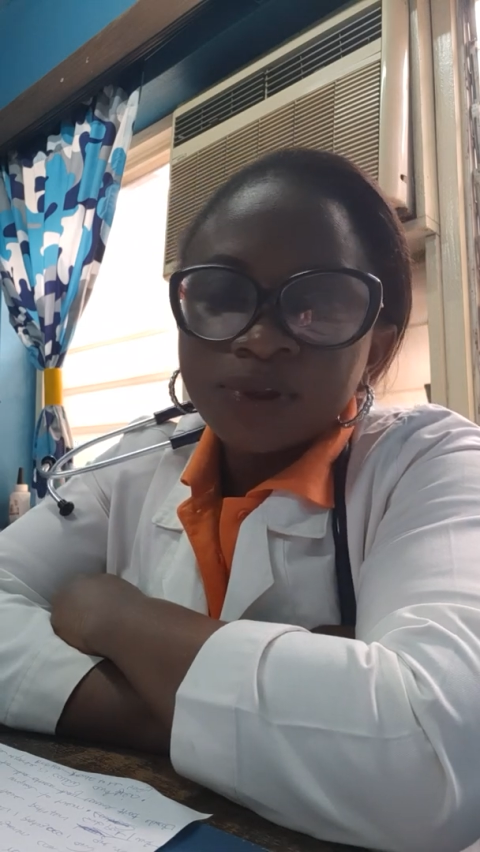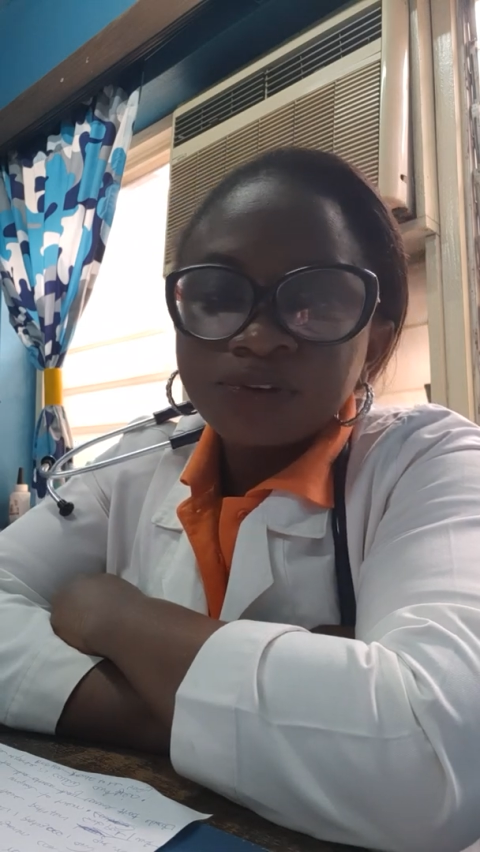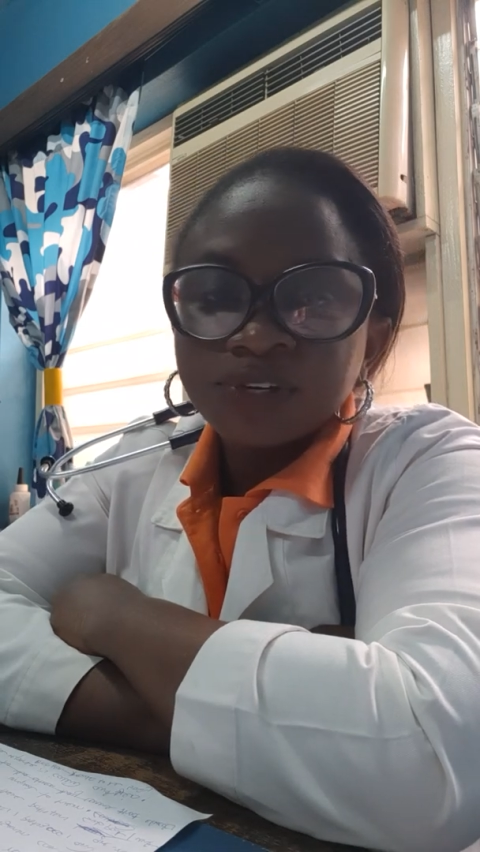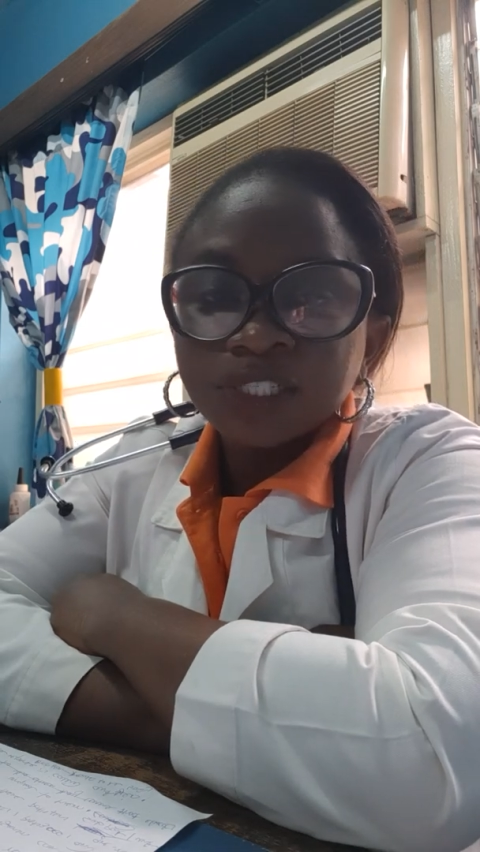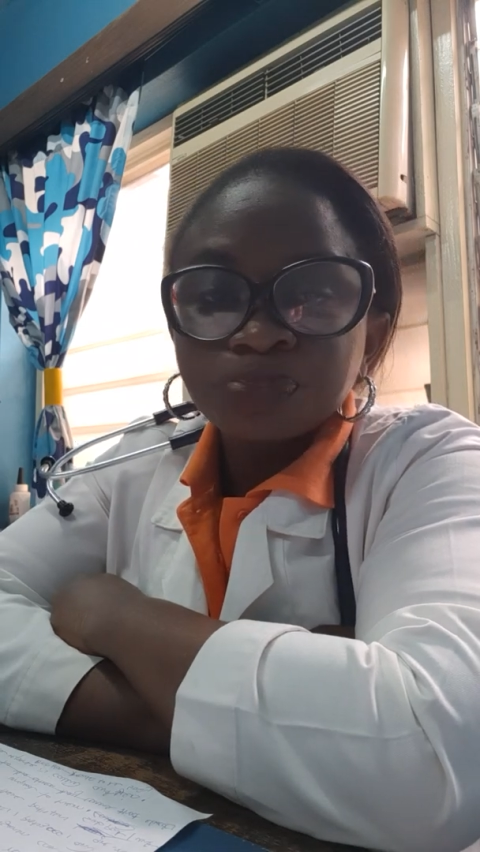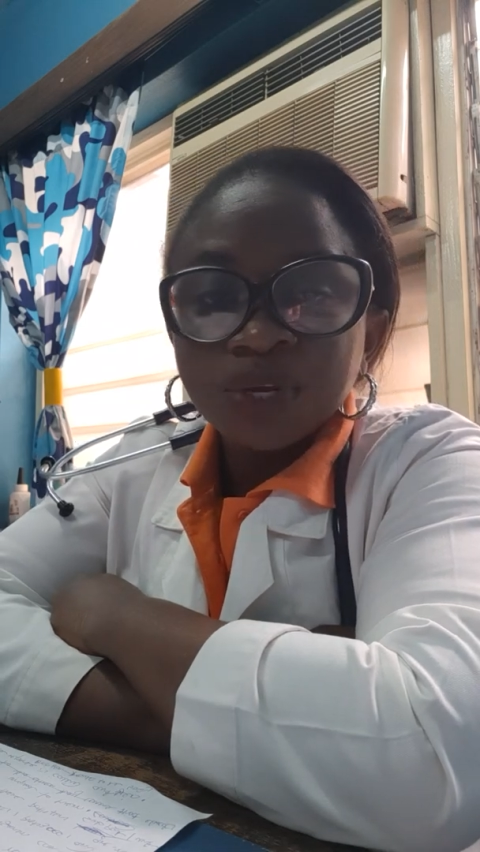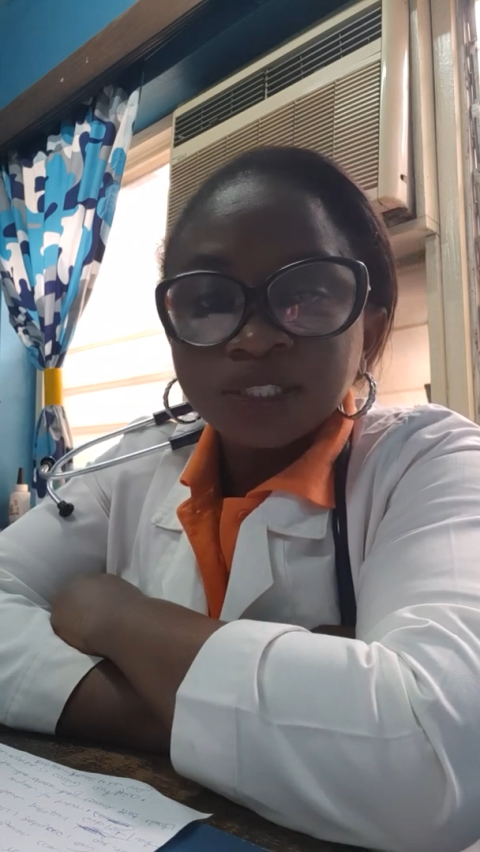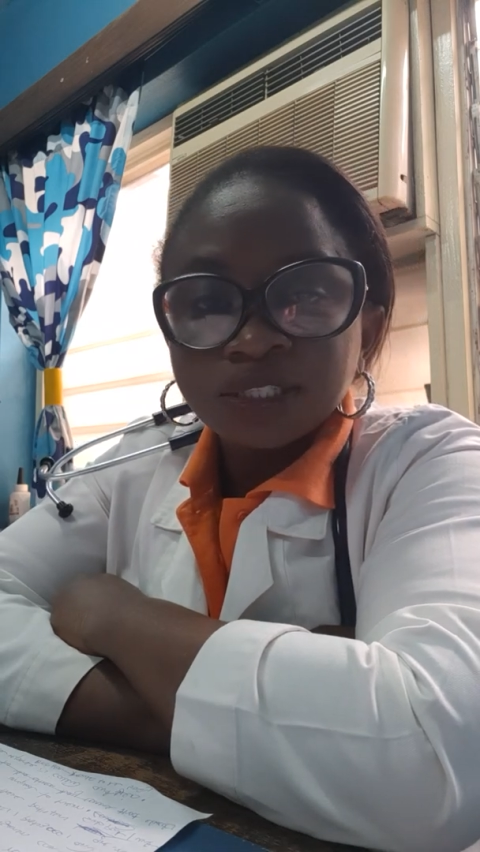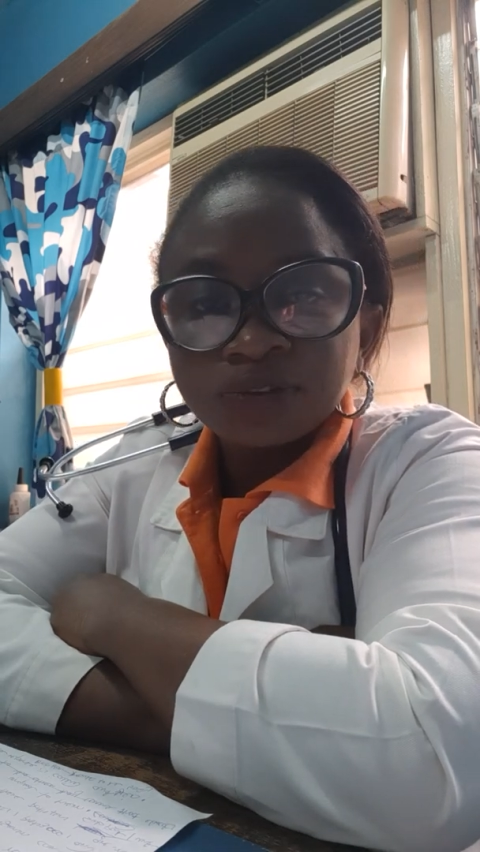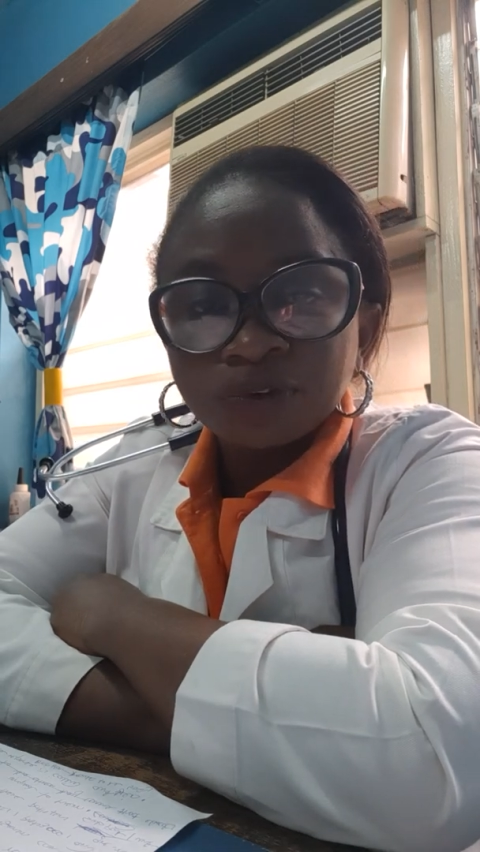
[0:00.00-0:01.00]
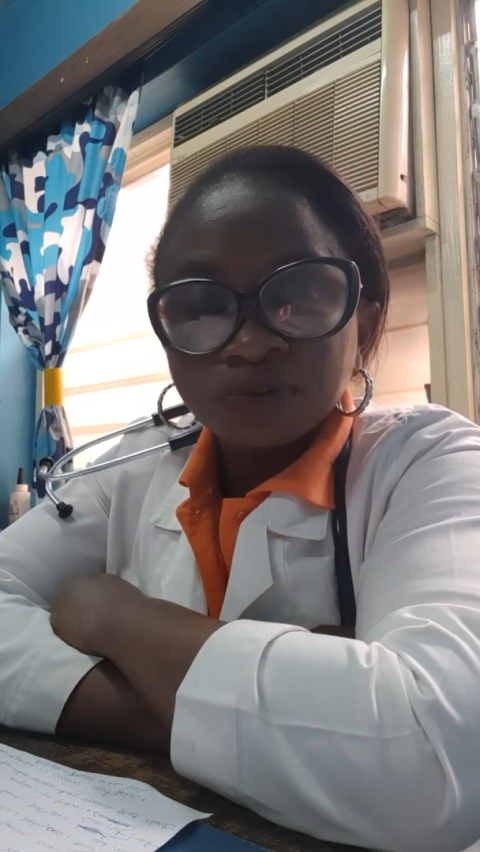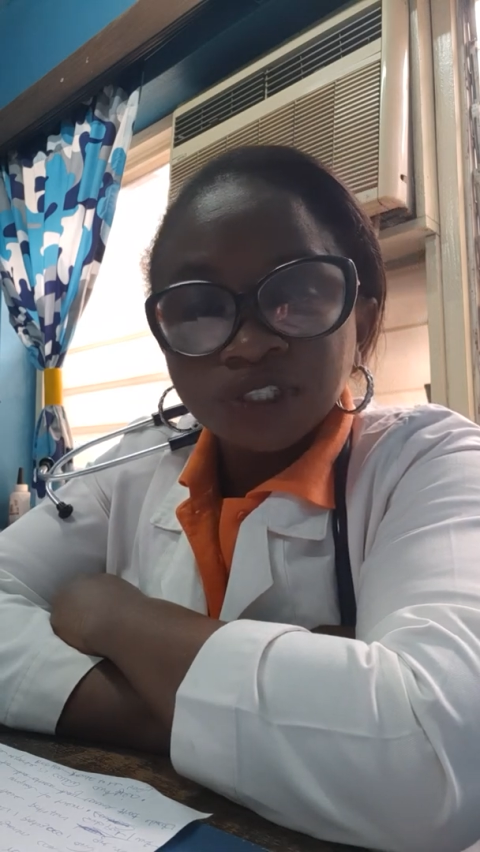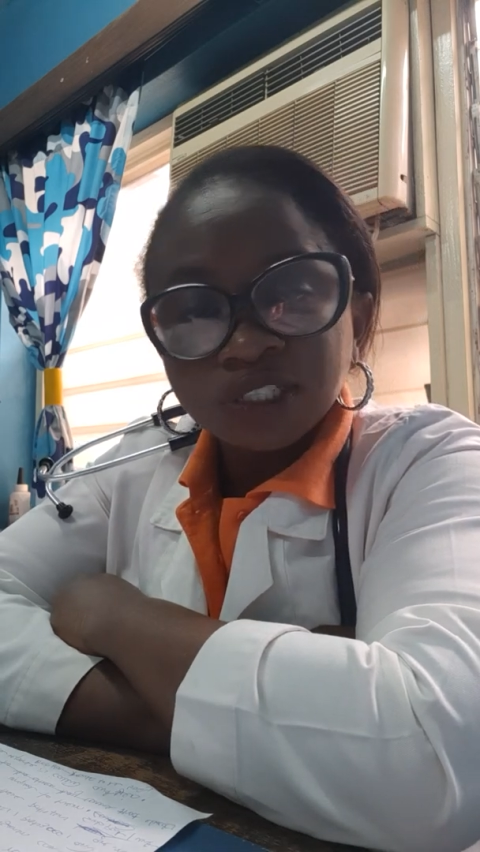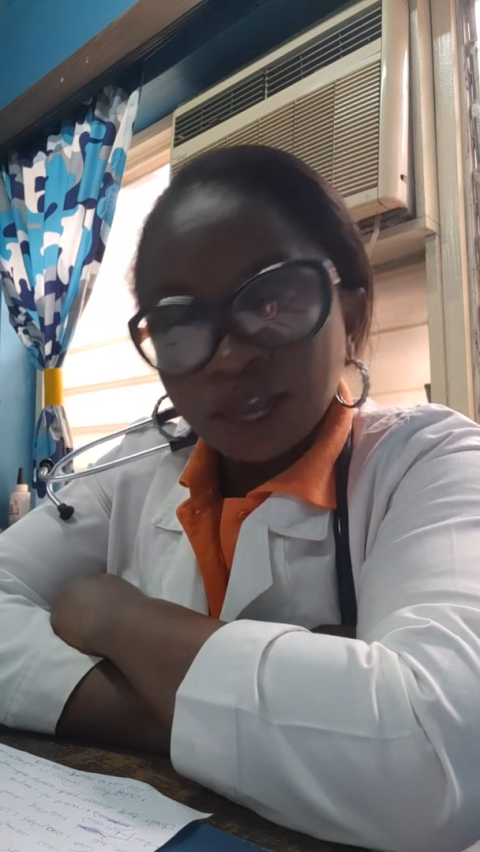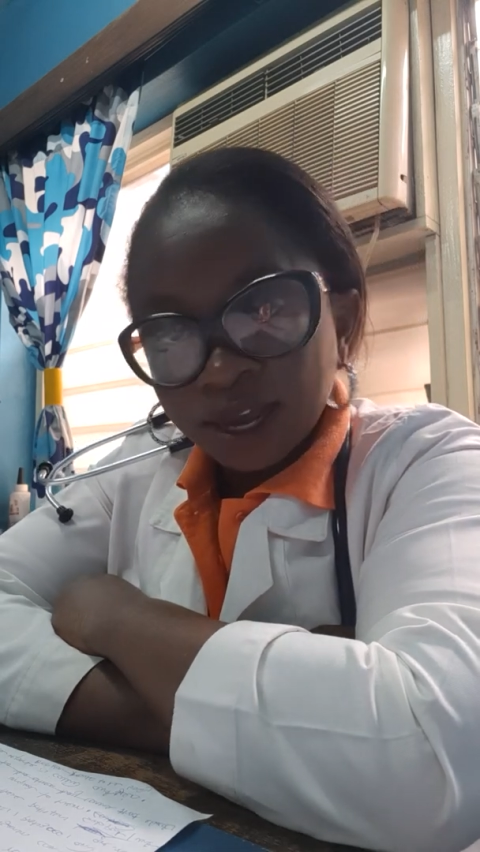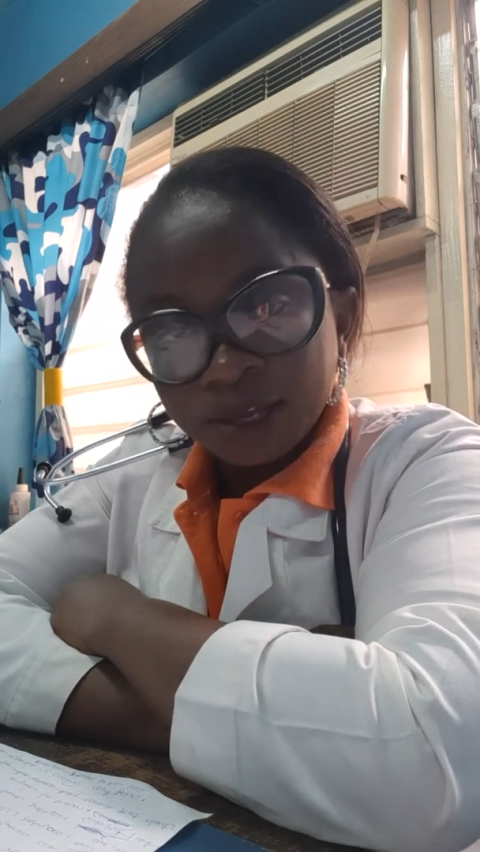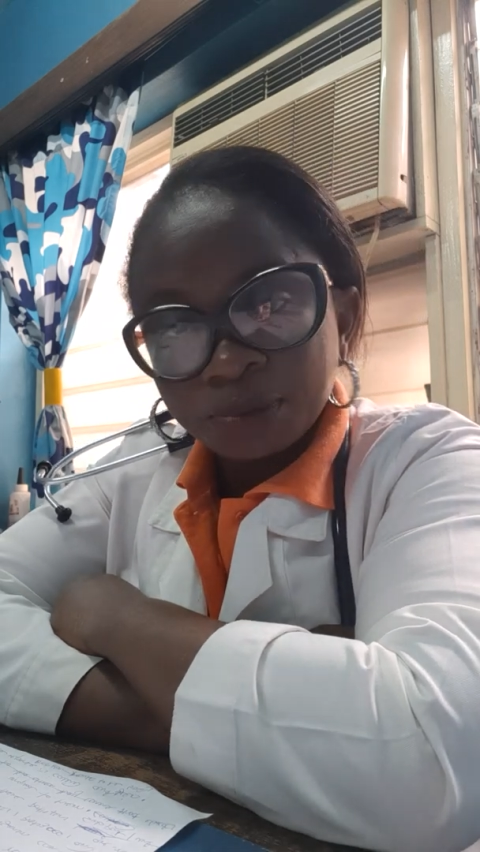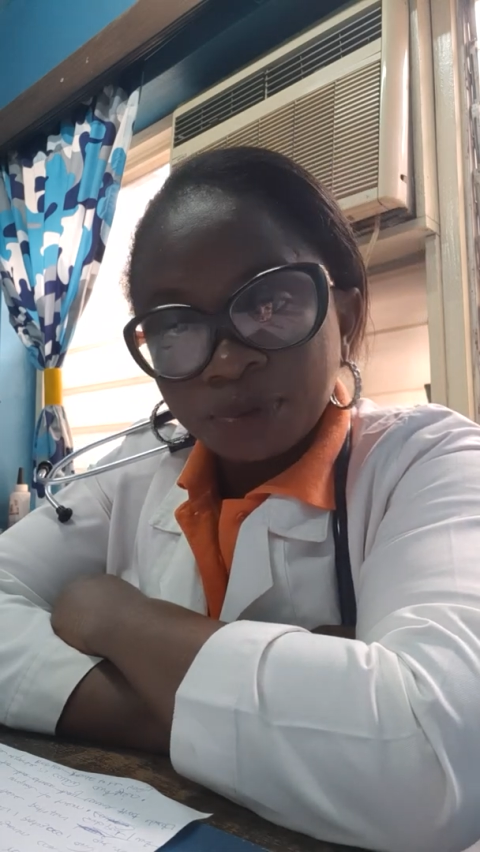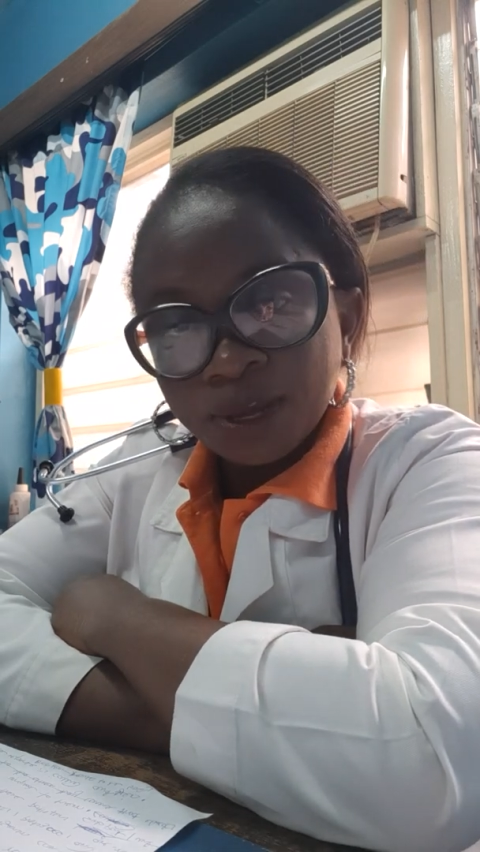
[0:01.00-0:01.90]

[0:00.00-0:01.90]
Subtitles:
irrespective of the type,